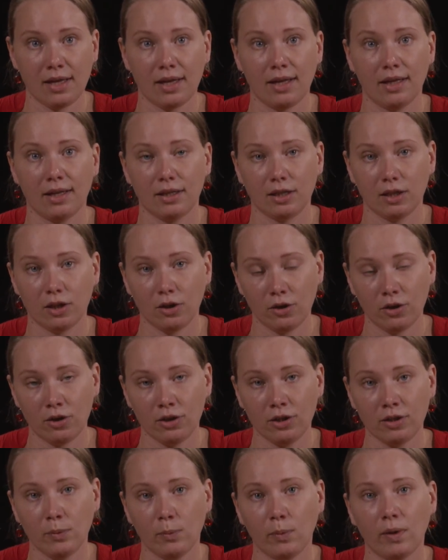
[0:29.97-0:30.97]
and
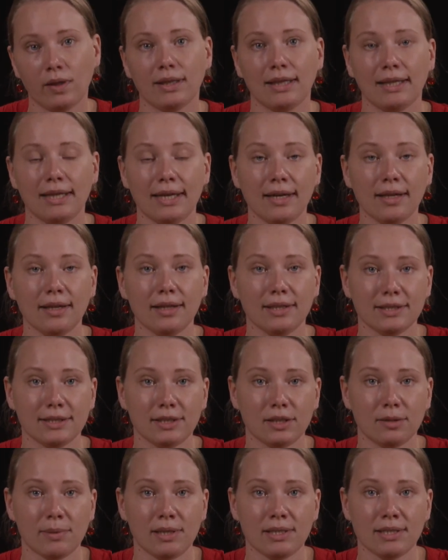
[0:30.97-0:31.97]
learn what legal
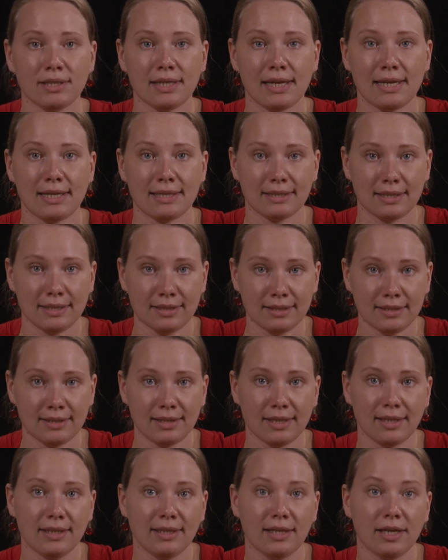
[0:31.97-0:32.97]
instruments exist
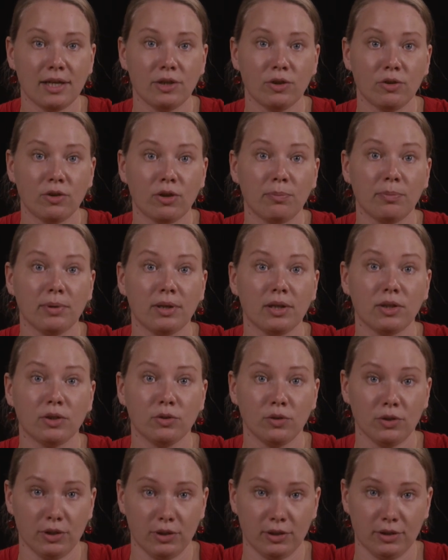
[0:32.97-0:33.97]
in the European
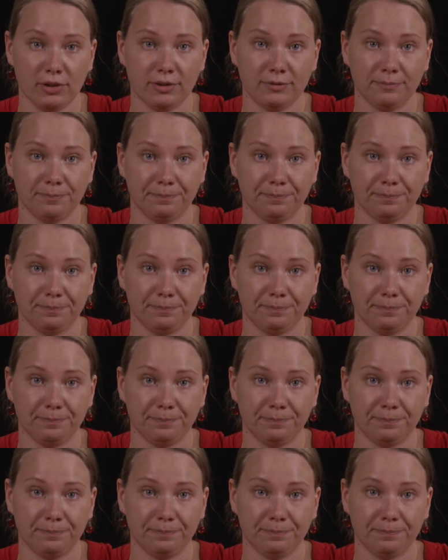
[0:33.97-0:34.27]
Union.